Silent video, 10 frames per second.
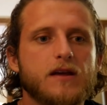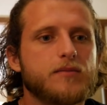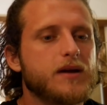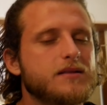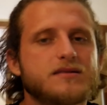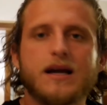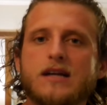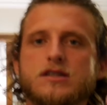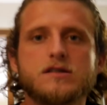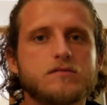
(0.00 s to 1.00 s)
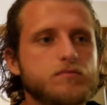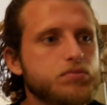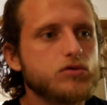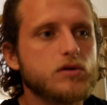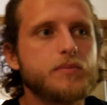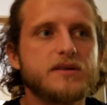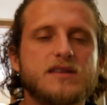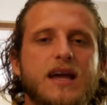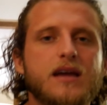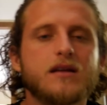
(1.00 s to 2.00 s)
man, this guy just blew up his
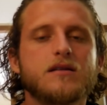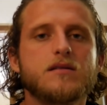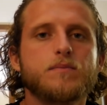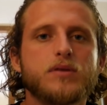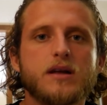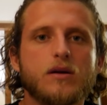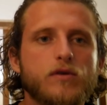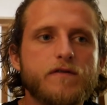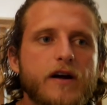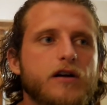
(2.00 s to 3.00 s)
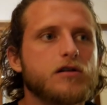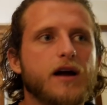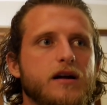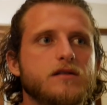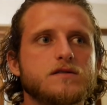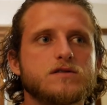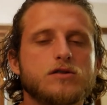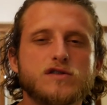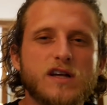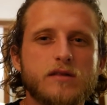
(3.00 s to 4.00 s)
hand playing with firecrackers, you
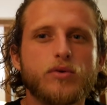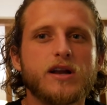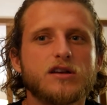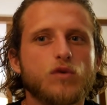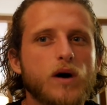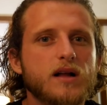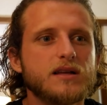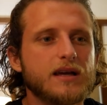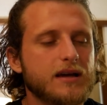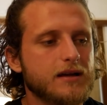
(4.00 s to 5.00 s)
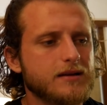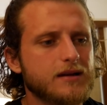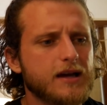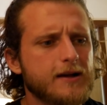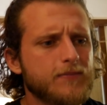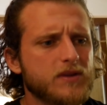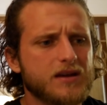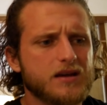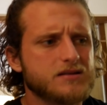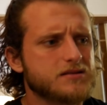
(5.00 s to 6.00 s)
know, celebrating Diwali. And
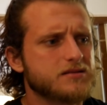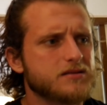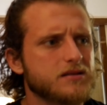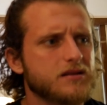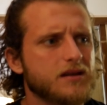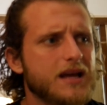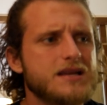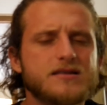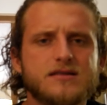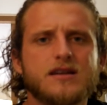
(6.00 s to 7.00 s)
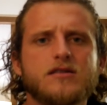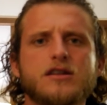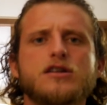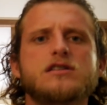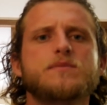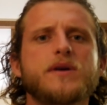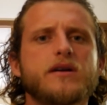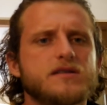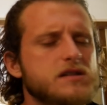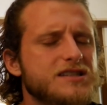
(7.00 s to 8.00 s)
and he's still in good
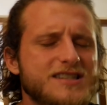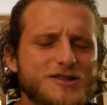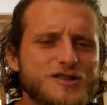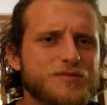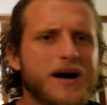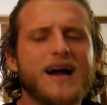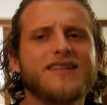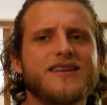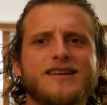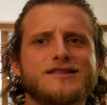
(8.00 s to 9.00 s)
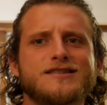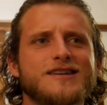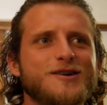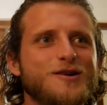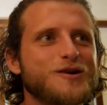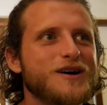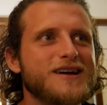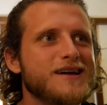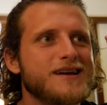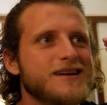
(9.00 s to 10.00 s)
spirits. He's still smiling.
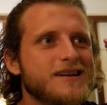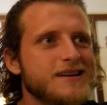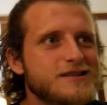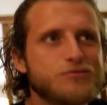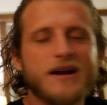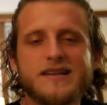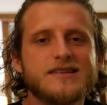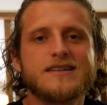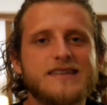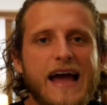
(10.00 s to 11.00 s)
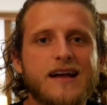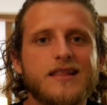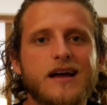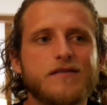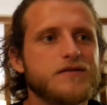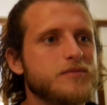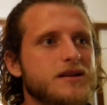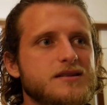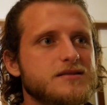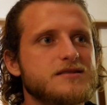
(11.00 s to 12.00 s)
He's ready to attack life. I
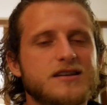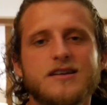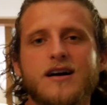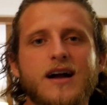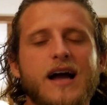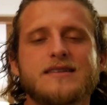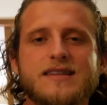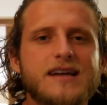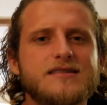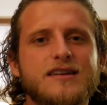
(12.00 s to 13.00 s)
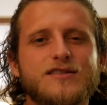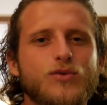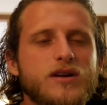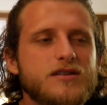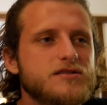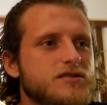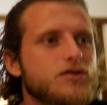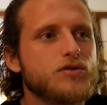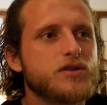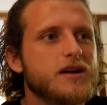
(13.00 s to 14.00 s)
mean, he's a young guy. He's 19, 20 years
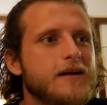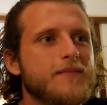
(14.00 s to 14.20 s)
old.